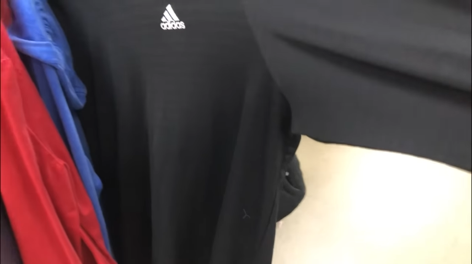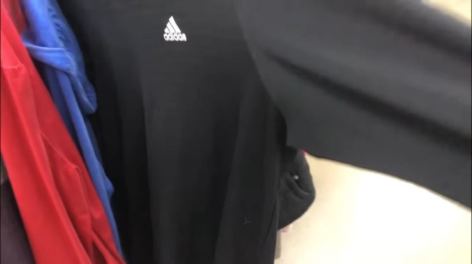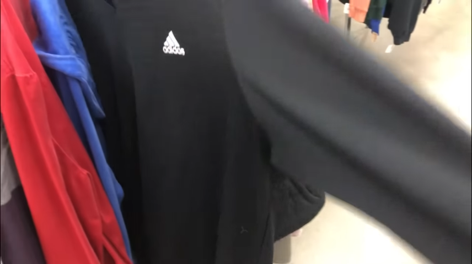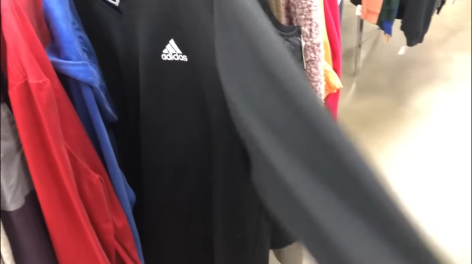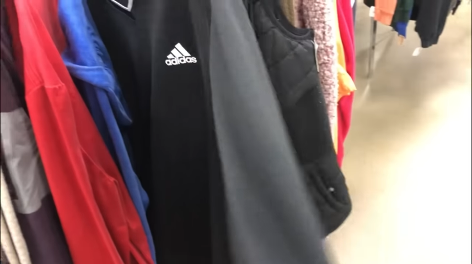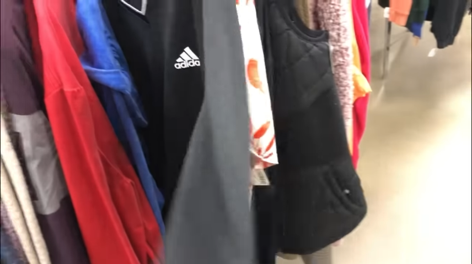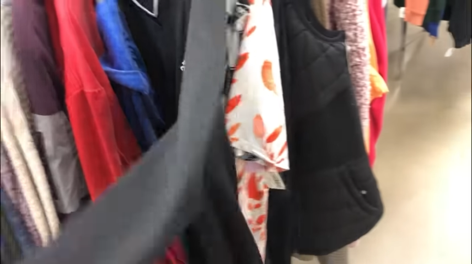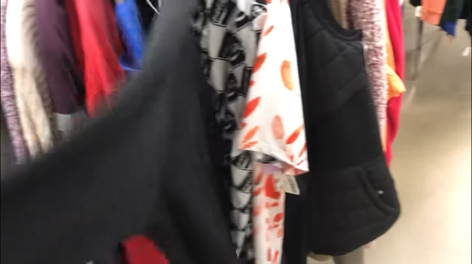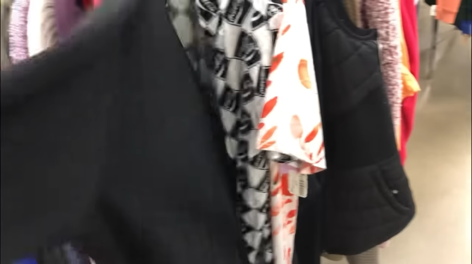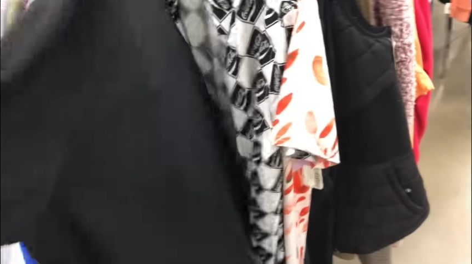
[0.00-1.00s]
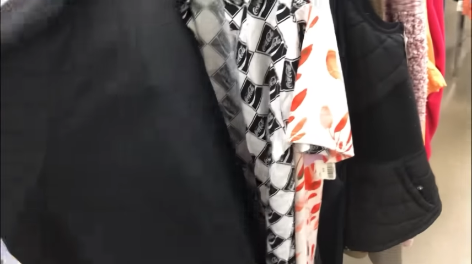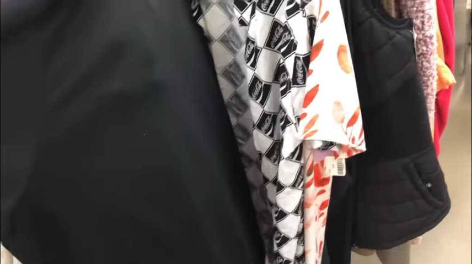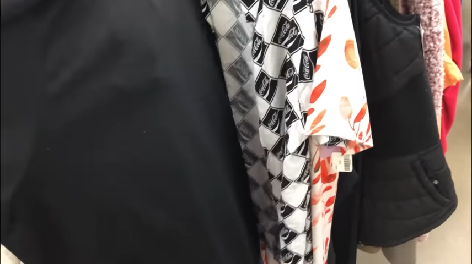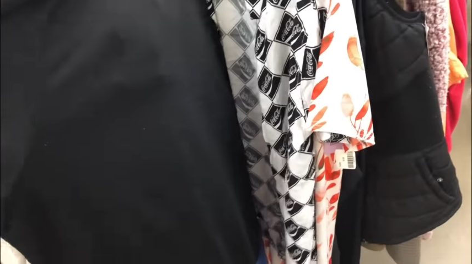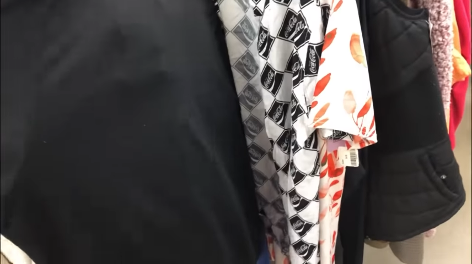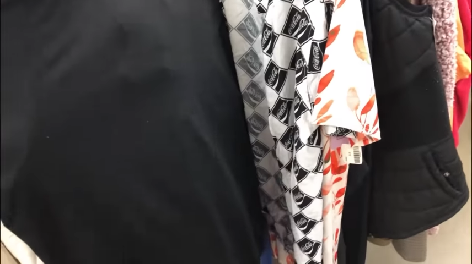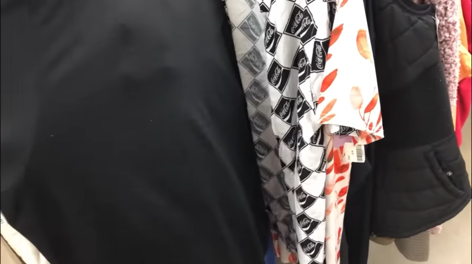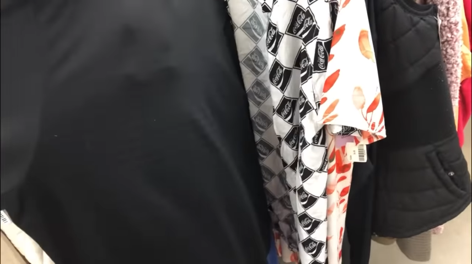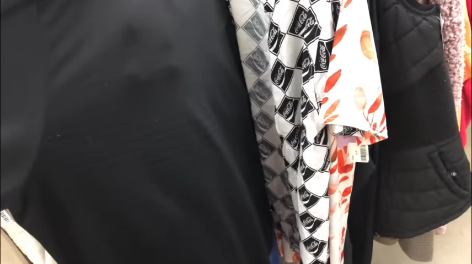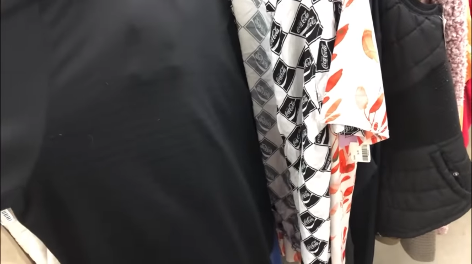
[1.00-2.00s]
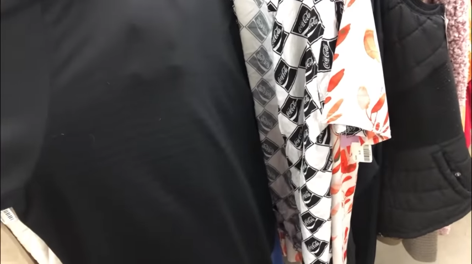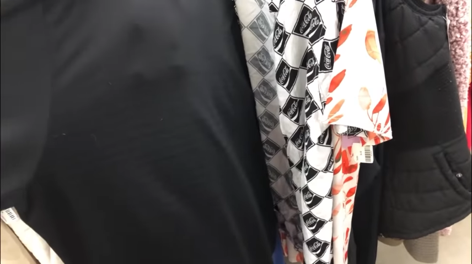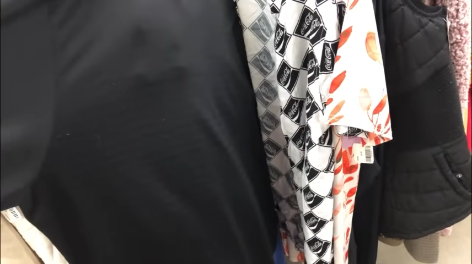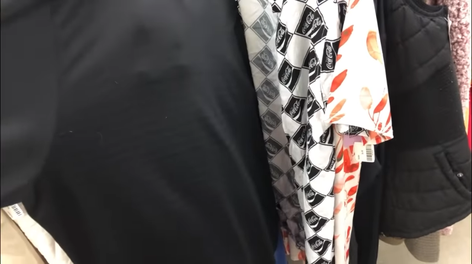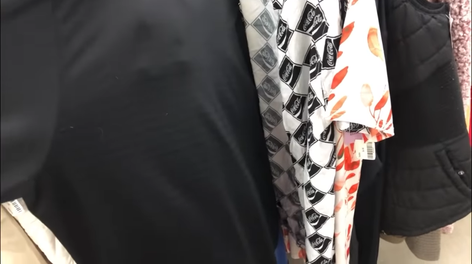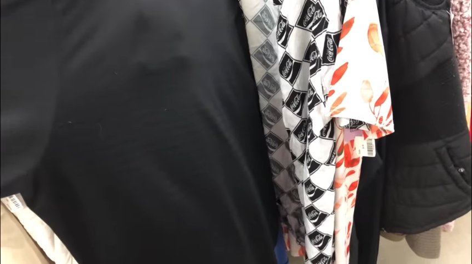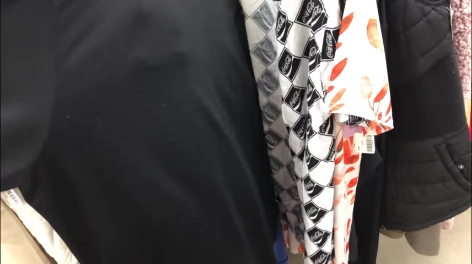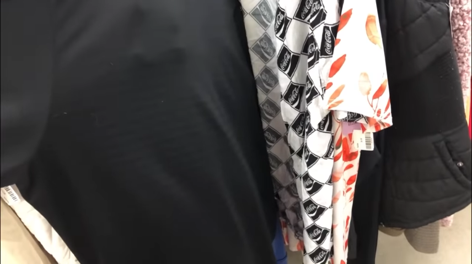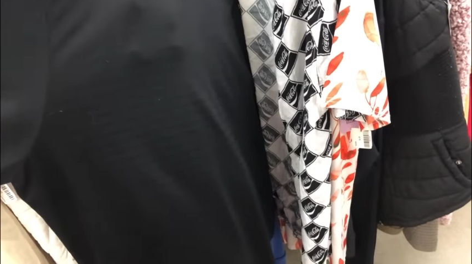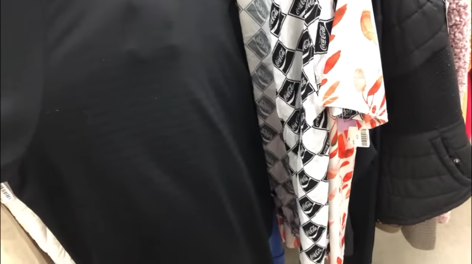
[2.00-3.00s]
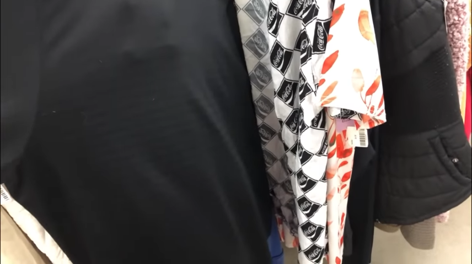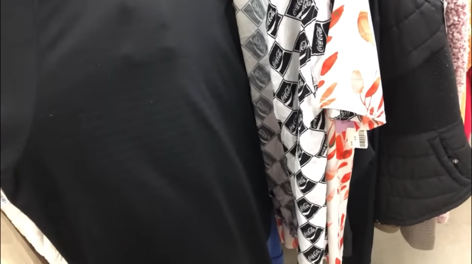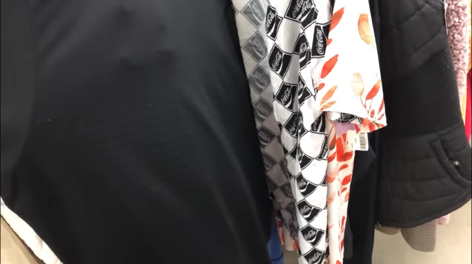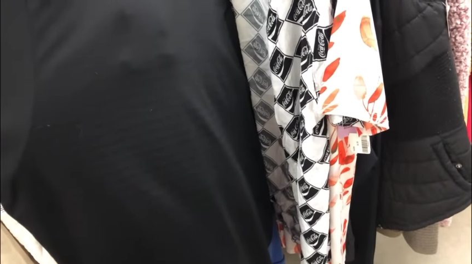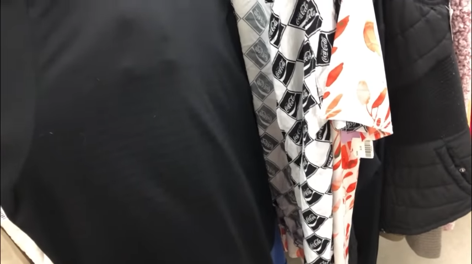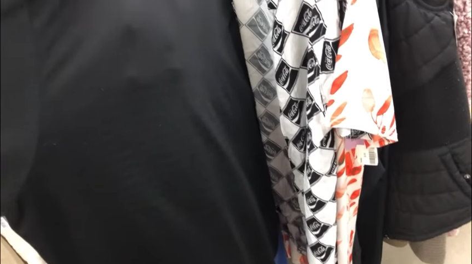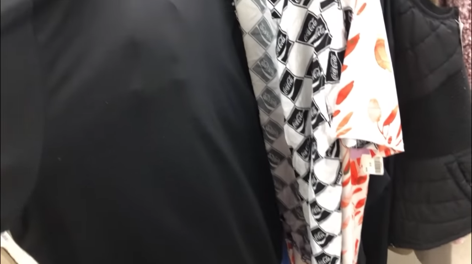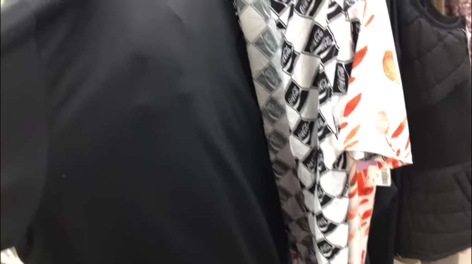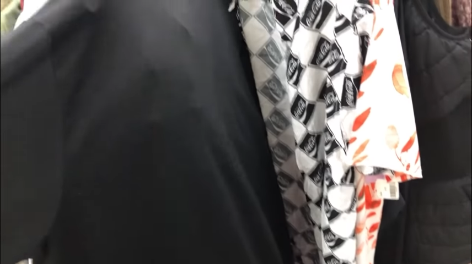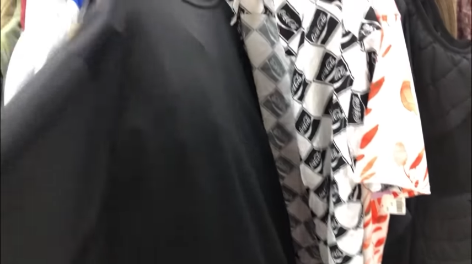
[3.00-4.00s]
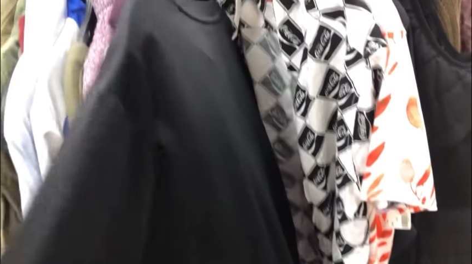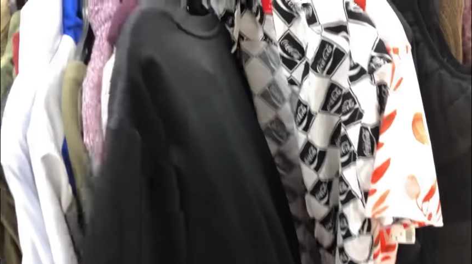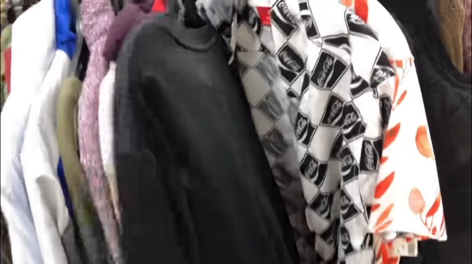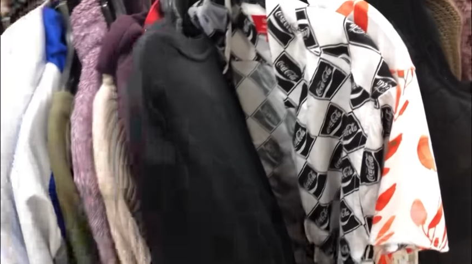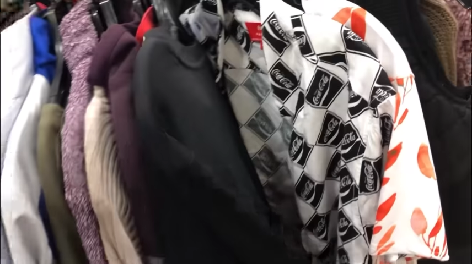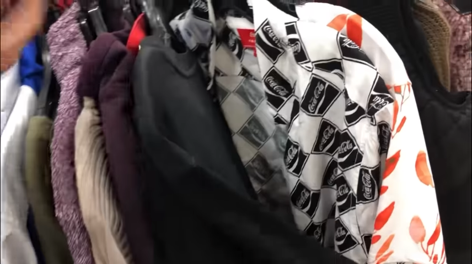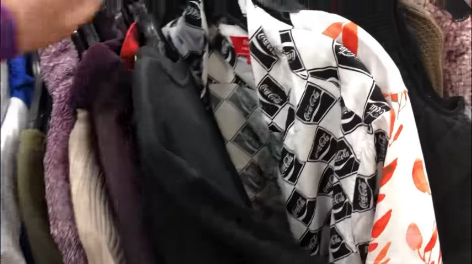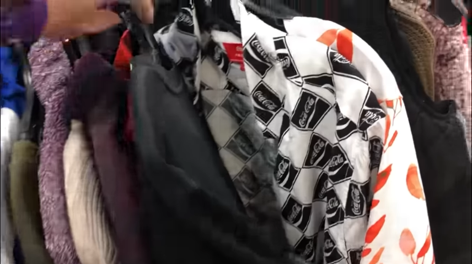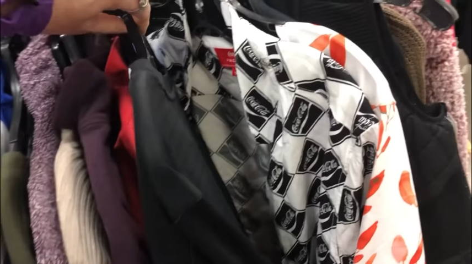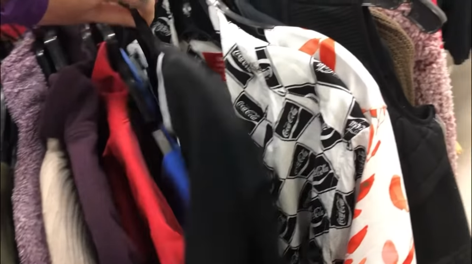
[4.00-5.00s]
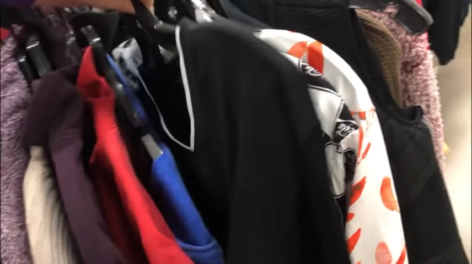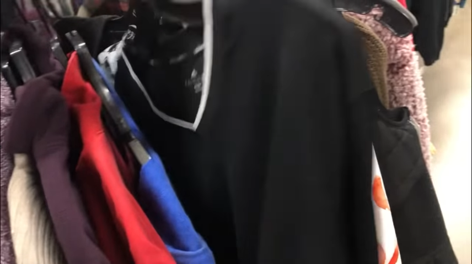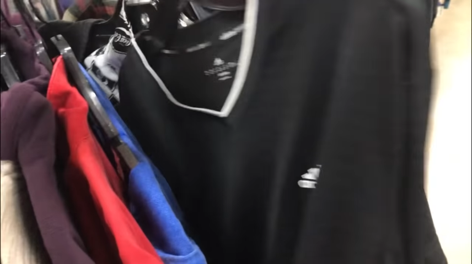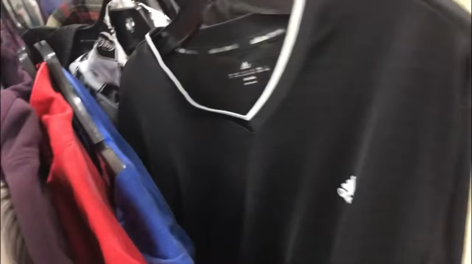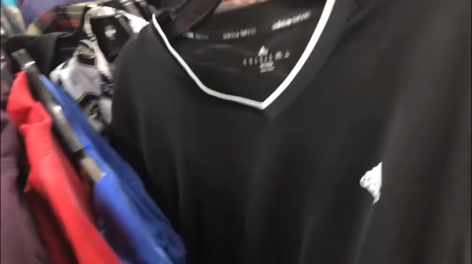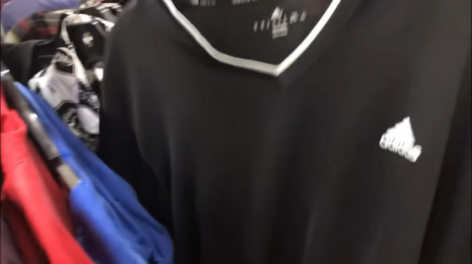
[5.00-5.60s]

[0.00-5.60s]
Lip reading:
Nobody's mouth can be seen.